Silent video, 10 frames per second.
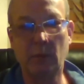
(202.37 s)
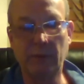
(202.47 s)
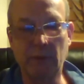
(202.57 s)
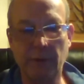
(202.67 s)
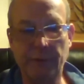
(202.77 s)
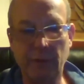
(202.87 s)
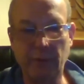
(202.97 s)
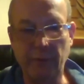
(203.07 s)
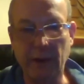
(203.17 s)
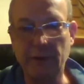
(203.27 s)
we've gone through
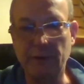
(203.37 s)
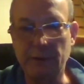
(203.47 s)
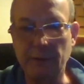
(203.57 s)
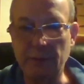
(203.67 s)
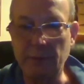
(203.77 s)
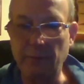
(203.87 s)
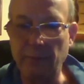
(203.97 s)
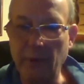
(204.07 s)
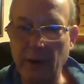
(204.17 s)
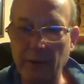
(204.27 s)
the phases of
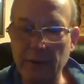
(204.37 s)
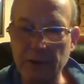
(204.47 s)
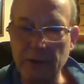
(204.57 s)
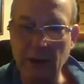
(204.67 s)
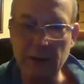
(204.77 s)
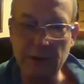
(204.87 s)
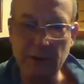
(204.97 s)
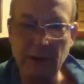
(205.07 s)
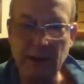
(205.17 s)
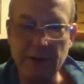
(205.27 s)
various changes
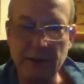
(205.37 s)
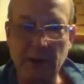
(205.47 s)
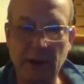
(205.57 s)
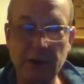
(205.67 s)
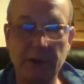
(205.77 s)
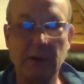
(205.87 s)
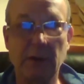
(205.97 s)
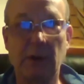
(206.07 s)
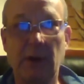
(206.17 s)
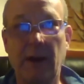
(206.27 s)
in
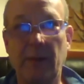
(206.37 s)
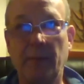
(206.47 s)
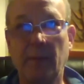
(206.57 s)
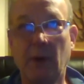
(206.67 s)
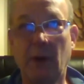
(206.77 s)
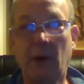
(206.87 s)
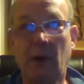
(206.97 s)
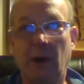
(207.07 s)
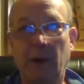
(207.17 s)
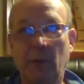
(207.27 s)
legislation. I
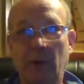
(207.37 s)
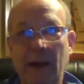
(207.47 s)
would